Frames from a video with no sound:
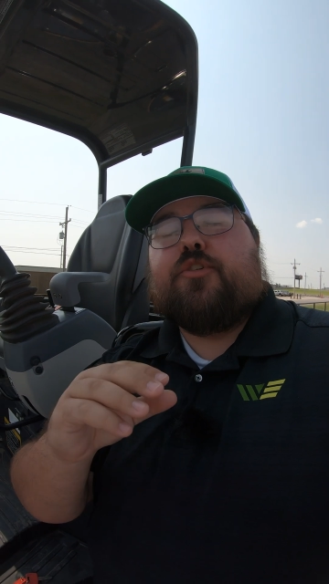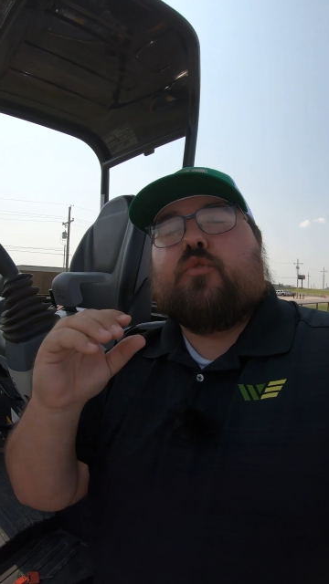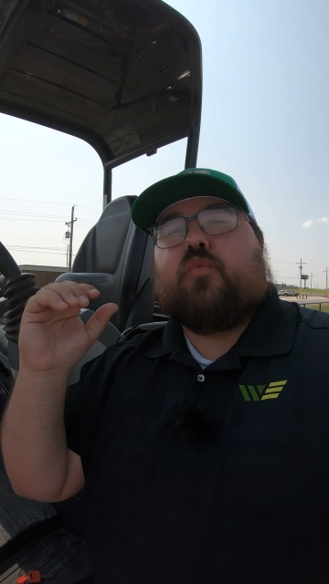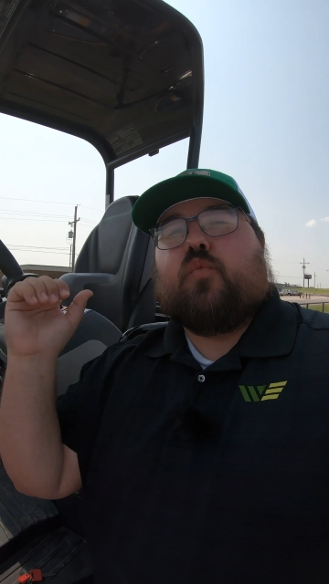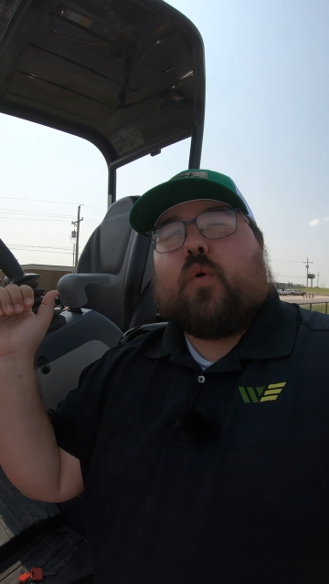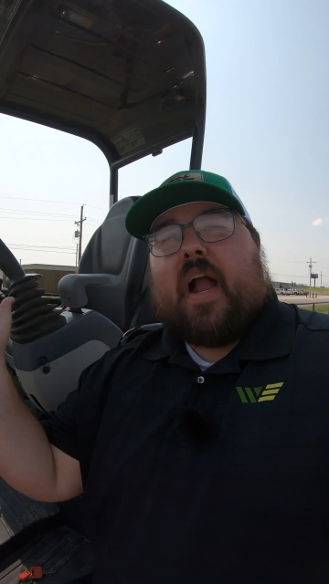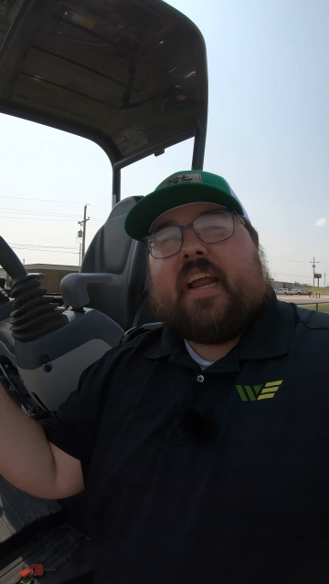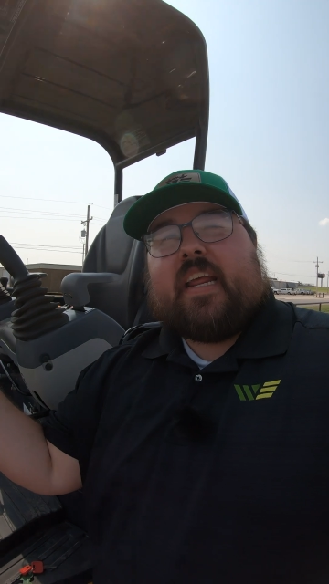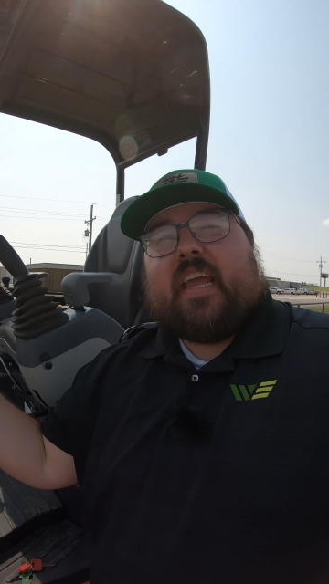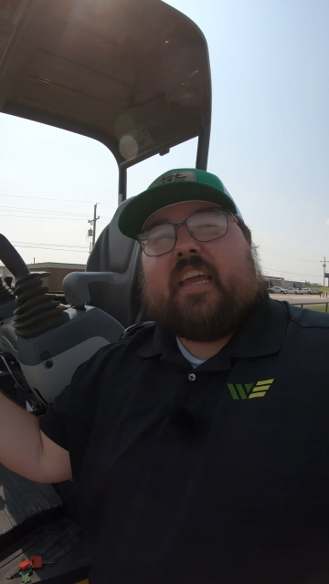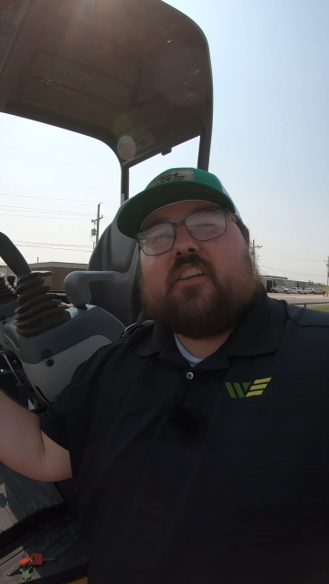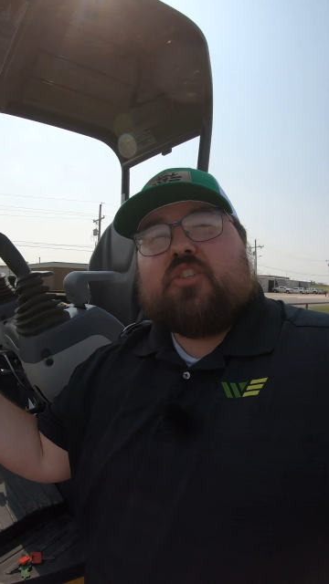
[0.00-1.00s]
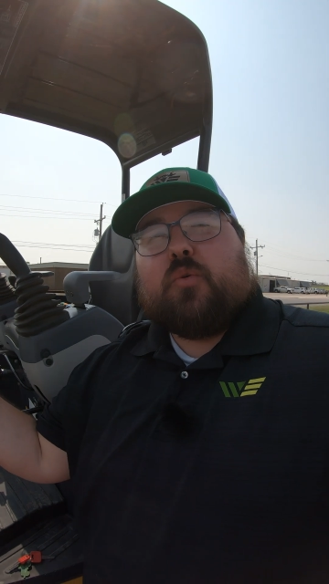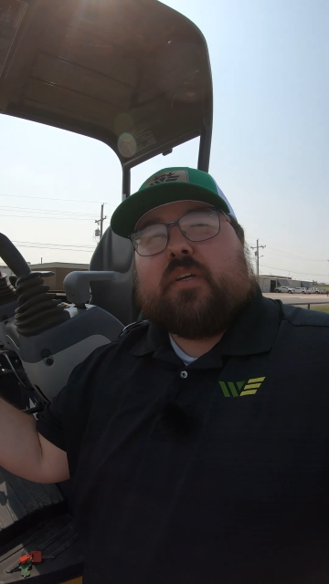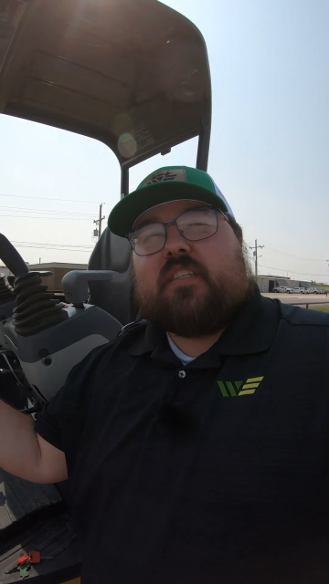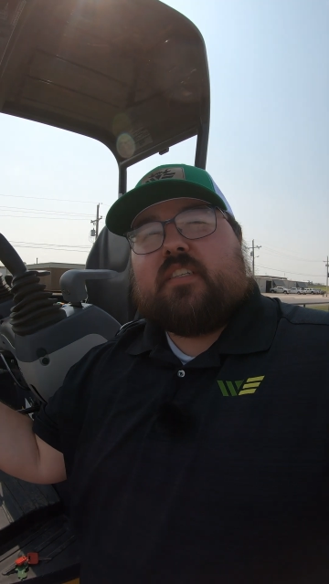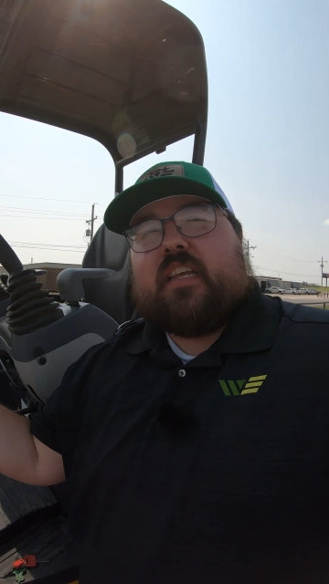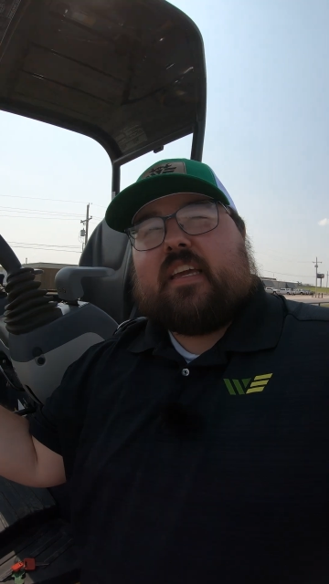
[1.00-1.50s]
your right hand
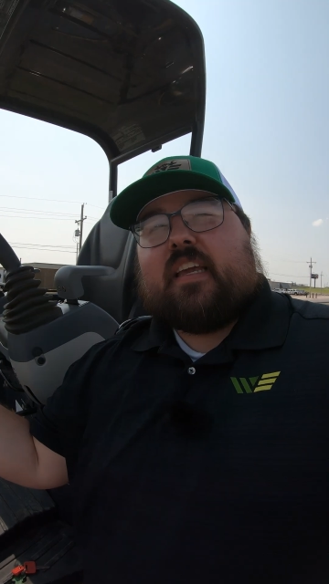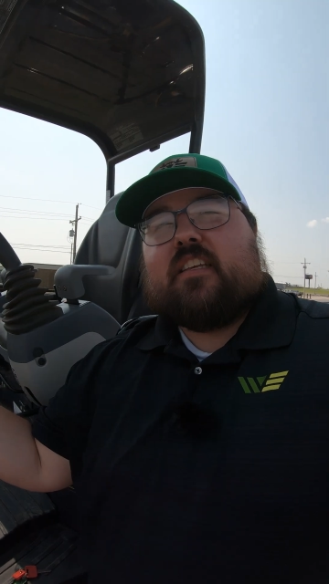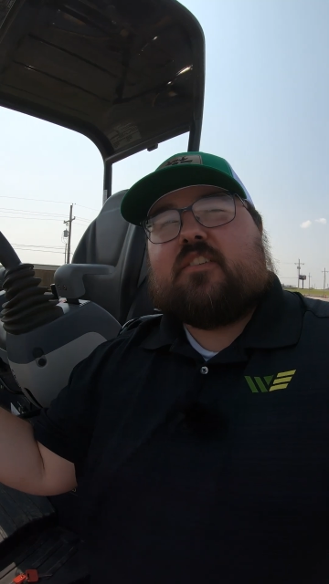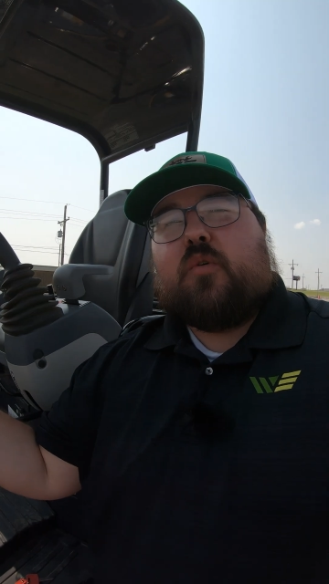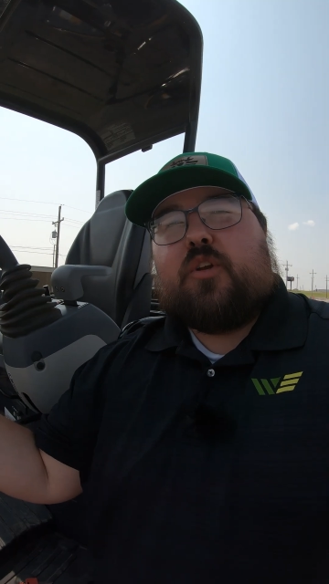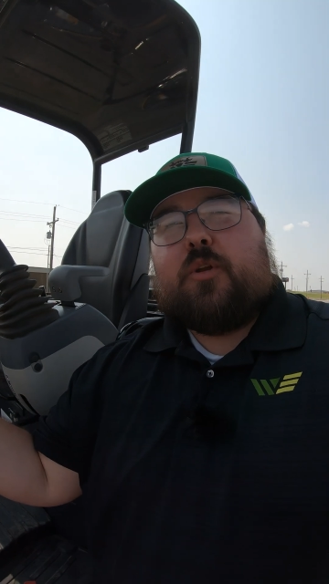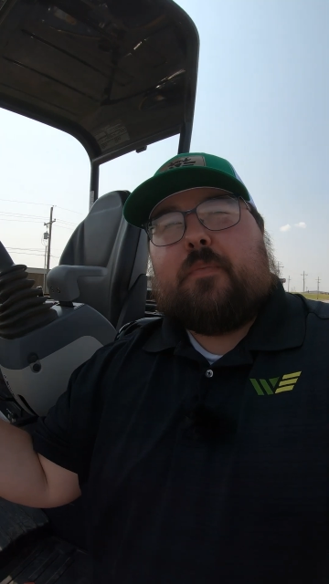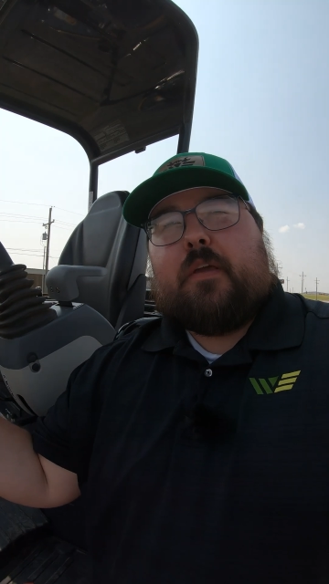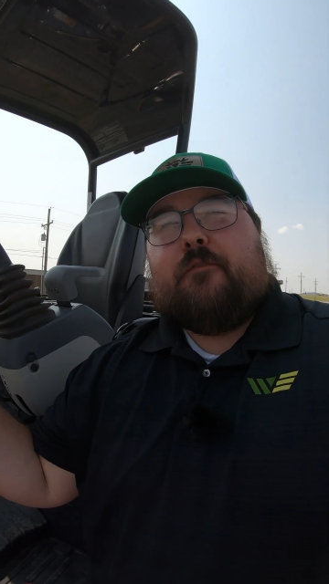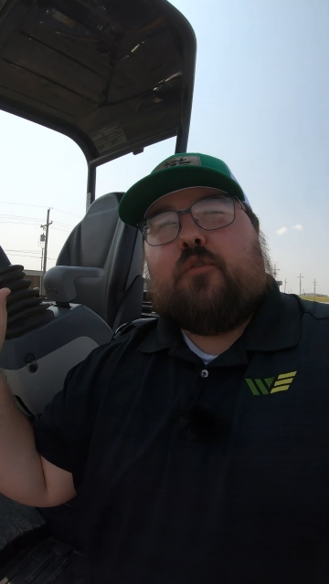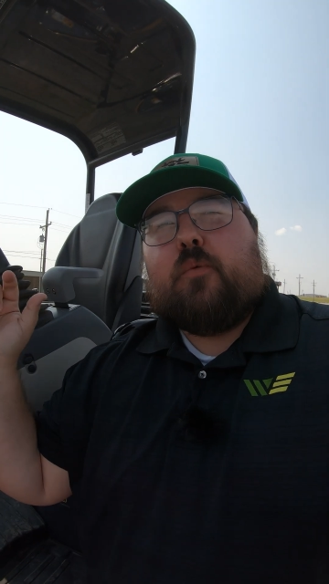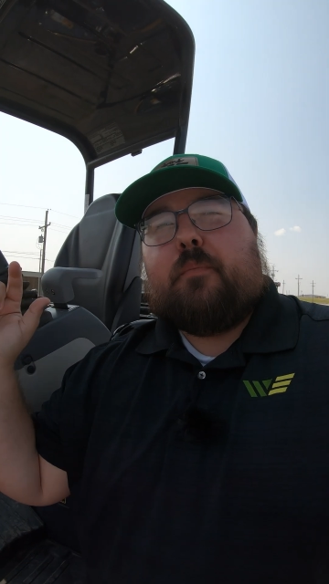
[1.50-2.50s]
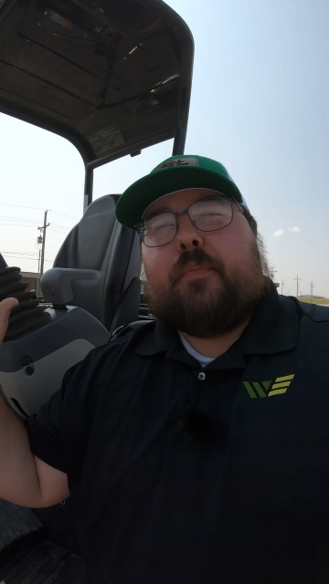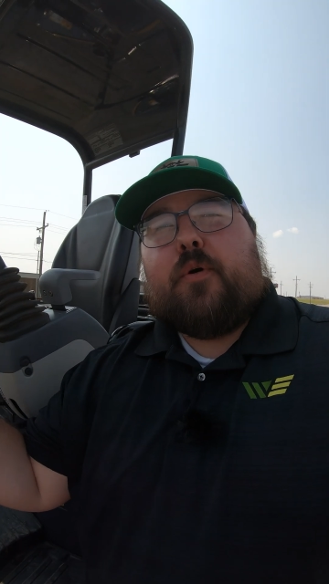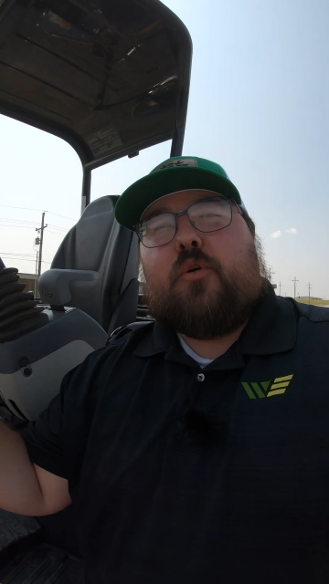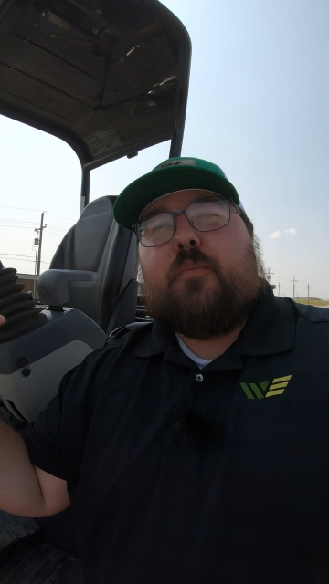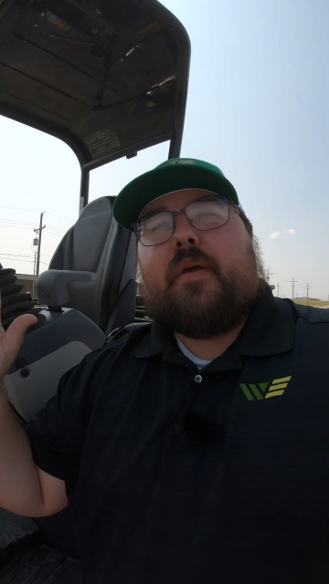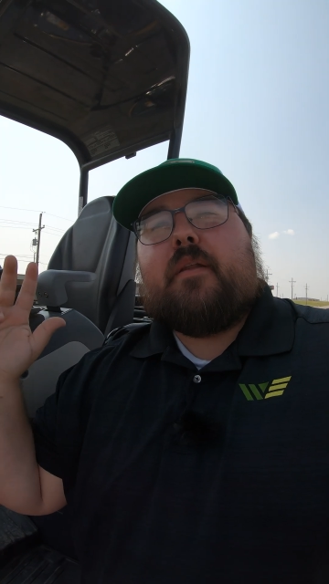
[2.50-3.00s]
joystick is going to be for
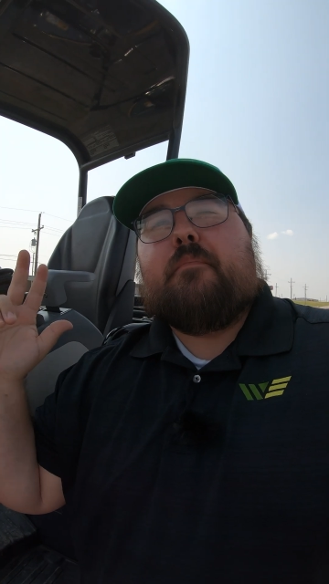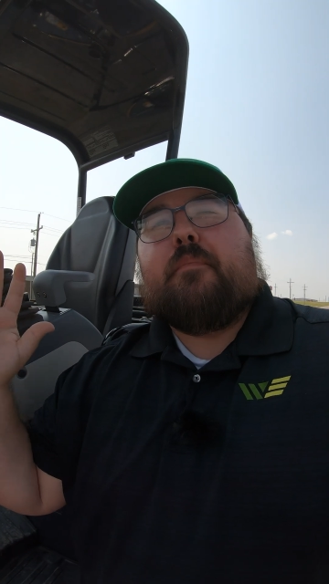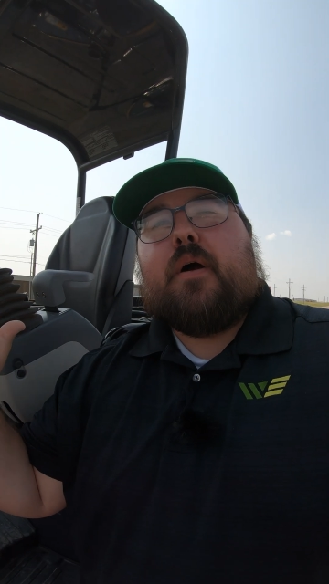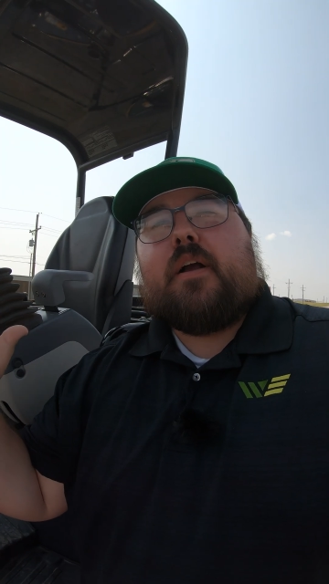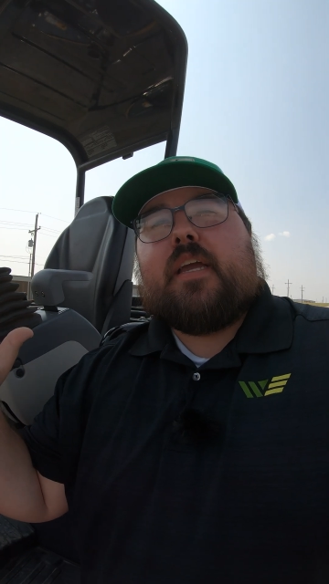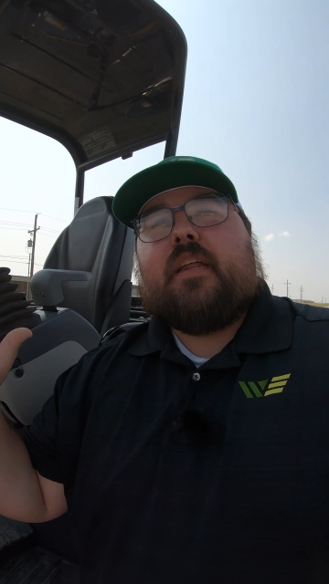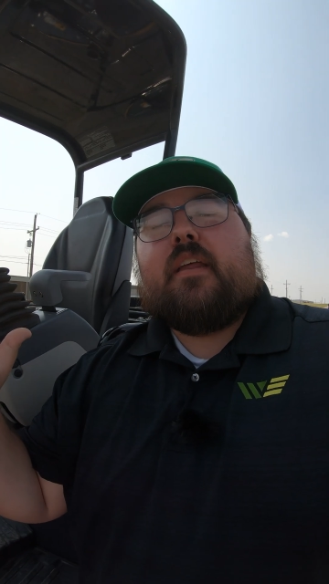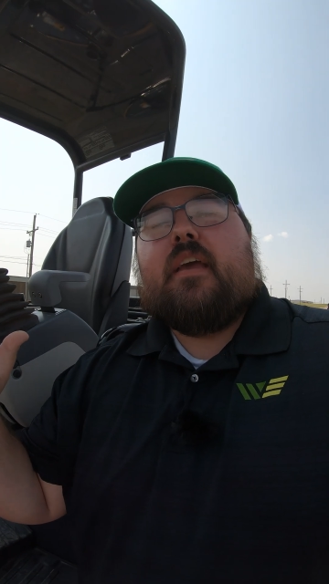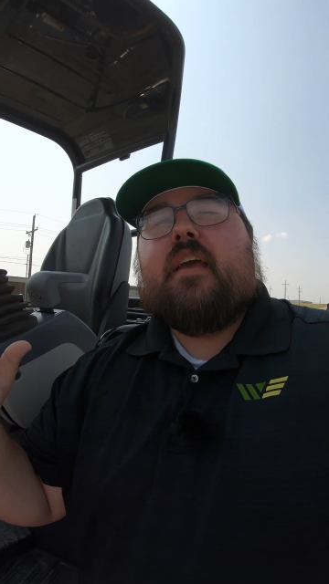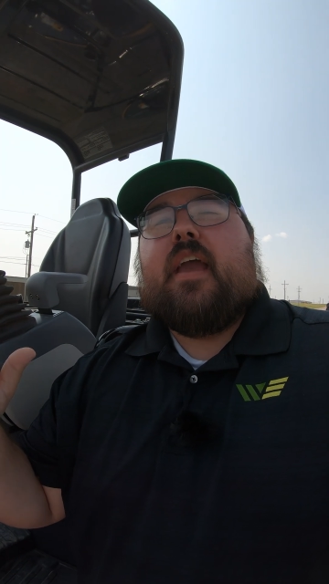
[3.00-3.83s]
boom and bucket,